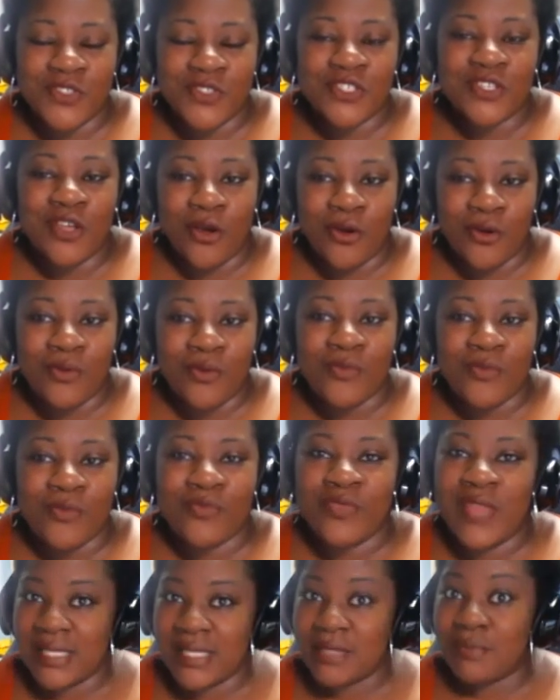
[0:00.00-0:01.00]
So
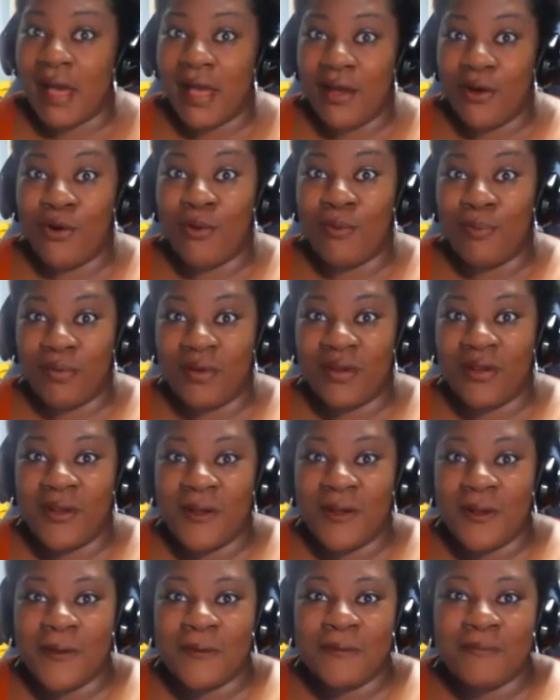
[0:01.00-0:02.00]
that's my hope.
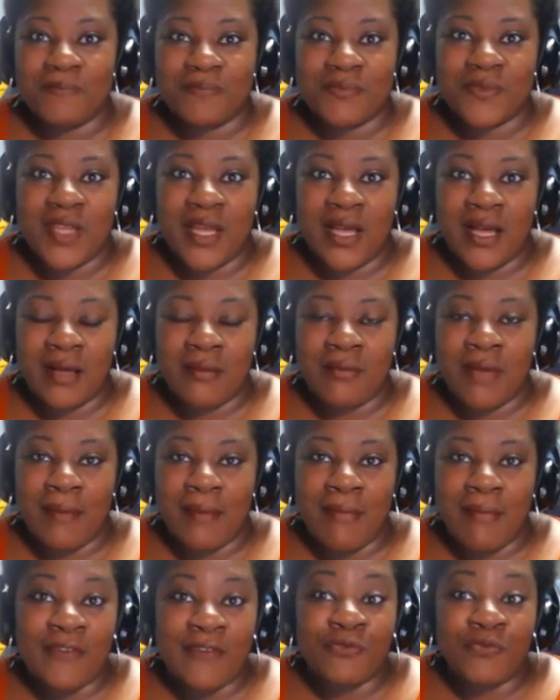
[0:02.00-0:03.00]

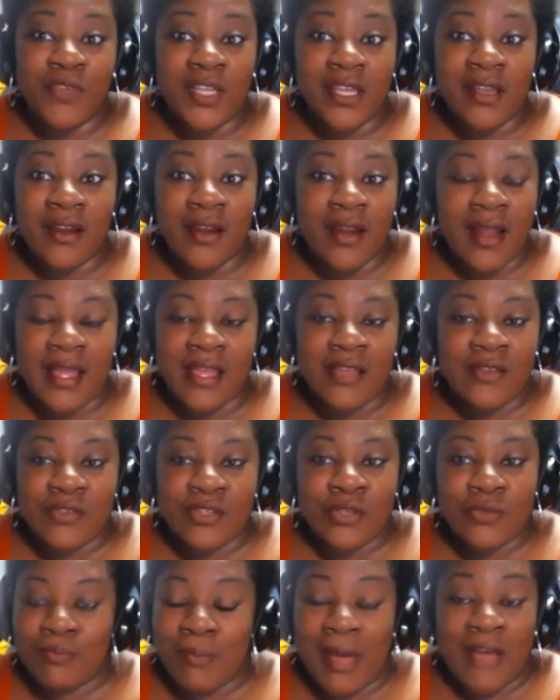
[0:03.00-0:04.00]
My fear
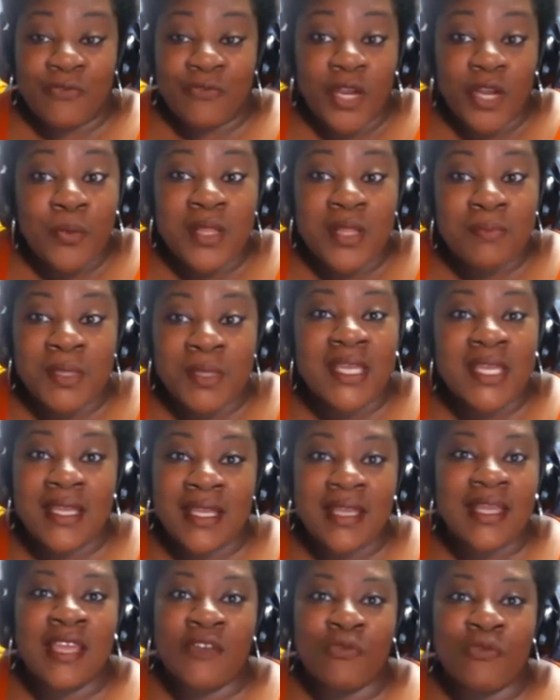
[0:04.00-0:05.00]
would
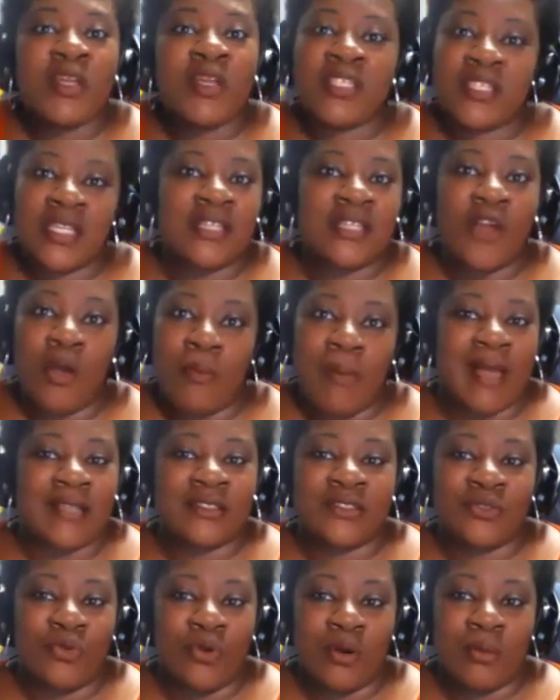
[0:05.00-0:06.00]
be if we did go back
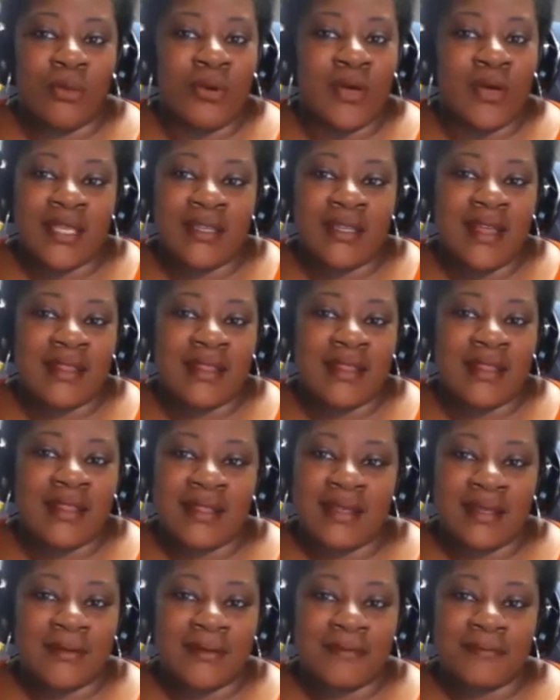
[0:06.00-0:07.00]
to normal and
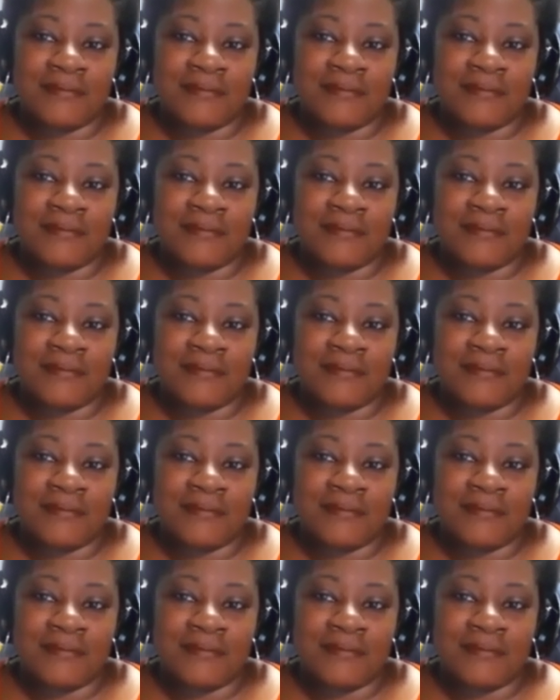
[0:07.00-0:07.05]
nothing